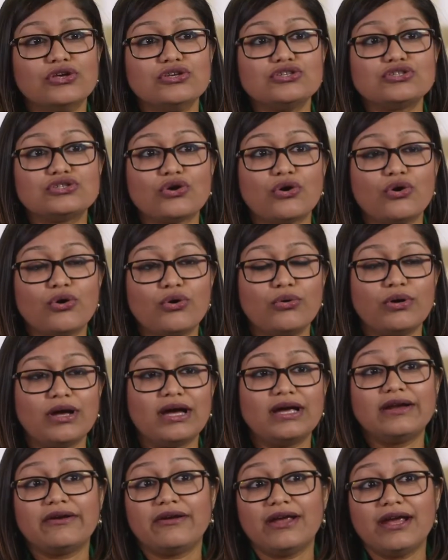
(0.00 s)
So
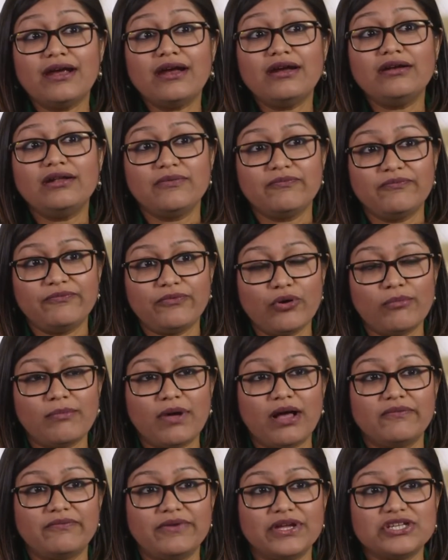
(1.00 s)
a rare
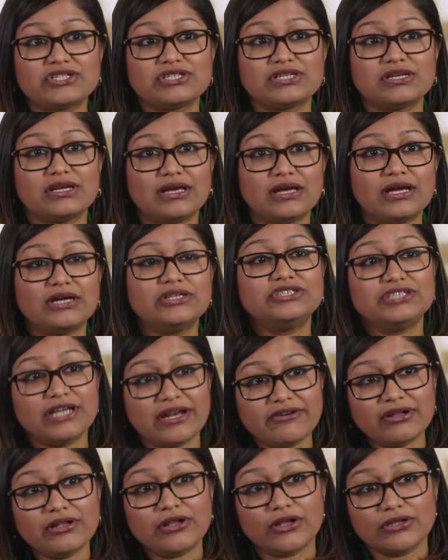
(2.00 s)
lymphoma, which a
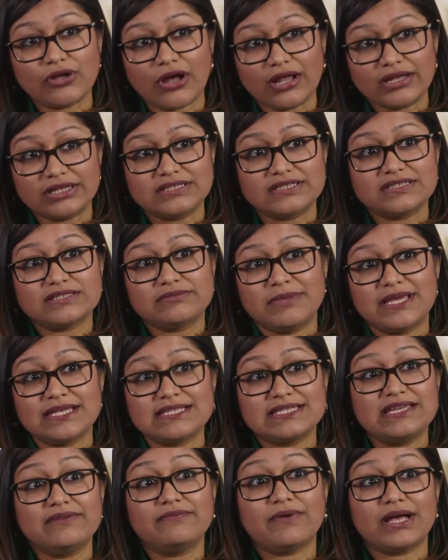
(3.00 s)
general oncologist may
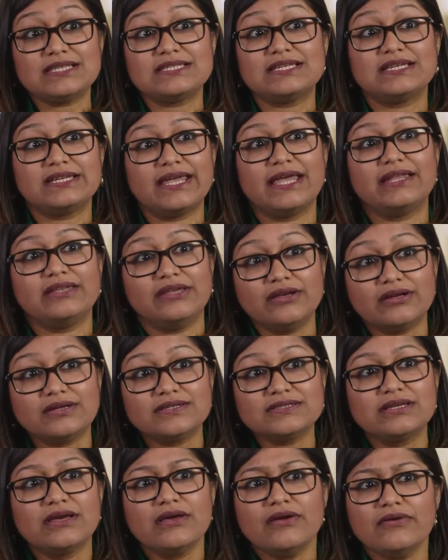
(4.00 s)
see once in 10
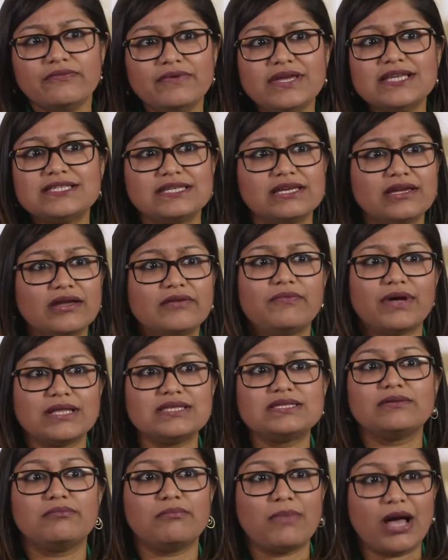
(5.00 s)
years, we see it
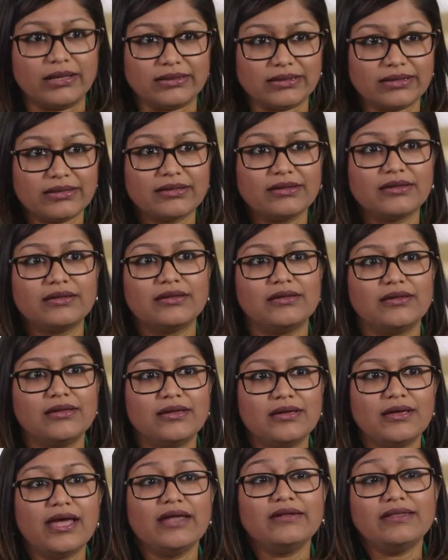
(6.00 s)
once a month.
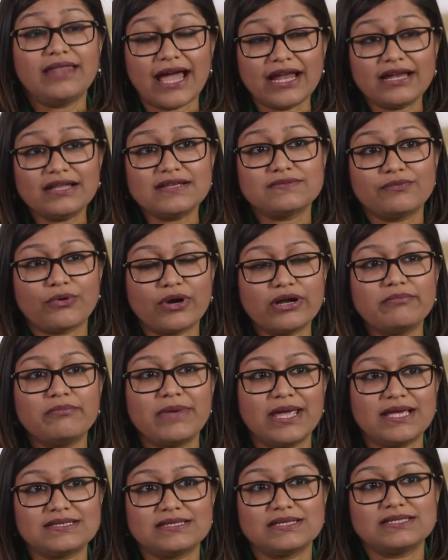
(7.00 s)
And that is what
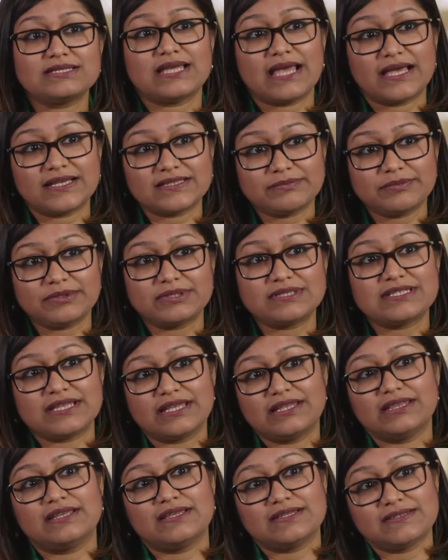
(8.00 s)
makes us experts
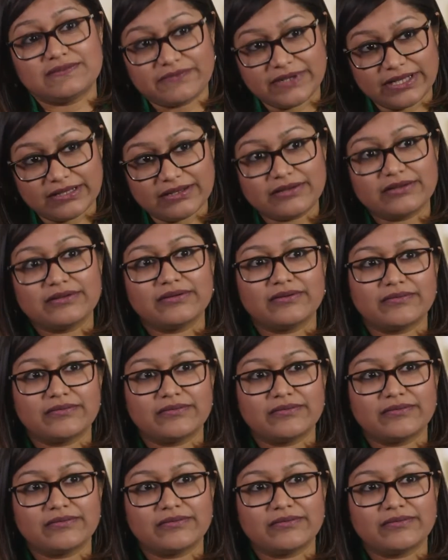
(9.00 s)
in this field.